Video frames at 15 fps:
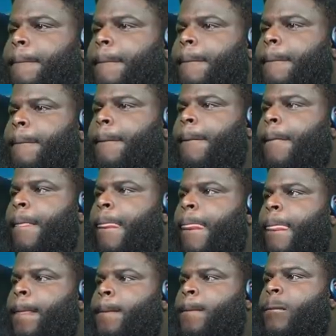And I don't
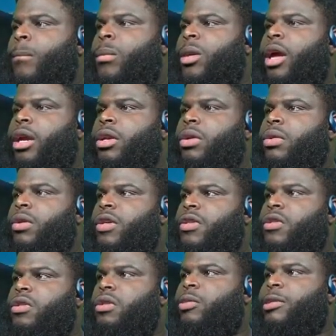know if they had just like a
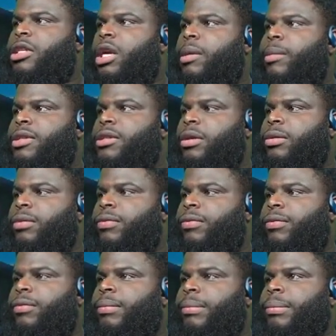bad, you know,
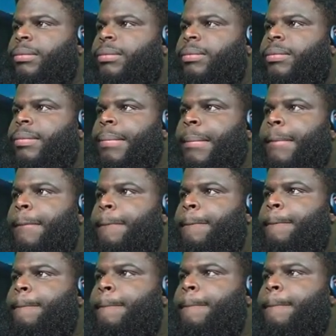a bad
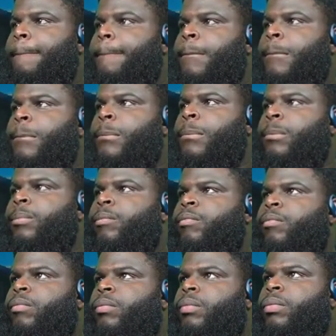feeling, or, you know,
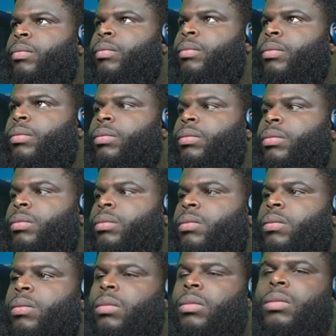just something in their gut told them
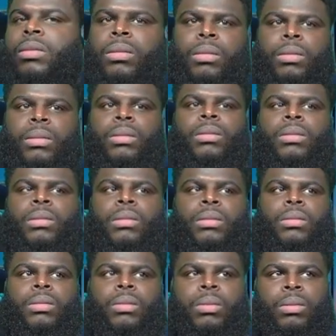to leave.
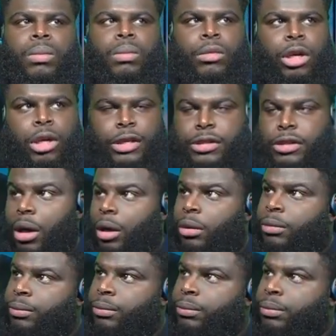But they they
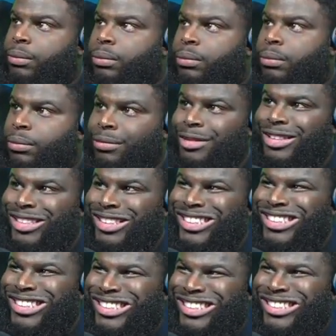knew that like they're not going to
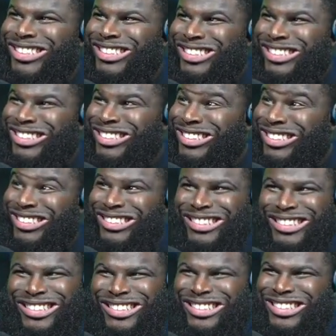be able to win Rickety
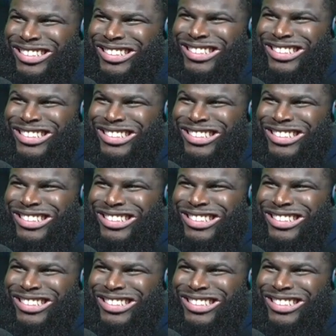Bridge.